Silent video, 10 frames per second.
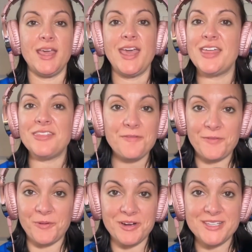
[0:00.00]
And the
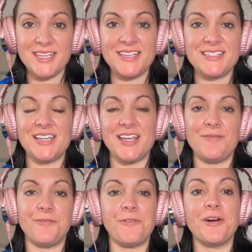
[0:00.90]
4 C's stand
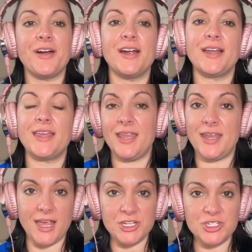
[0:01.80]
for
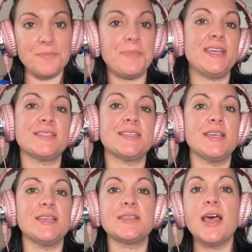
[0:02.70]
connection
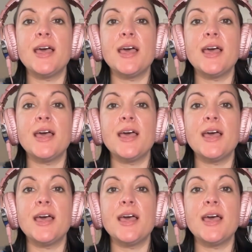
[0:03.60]
pieces,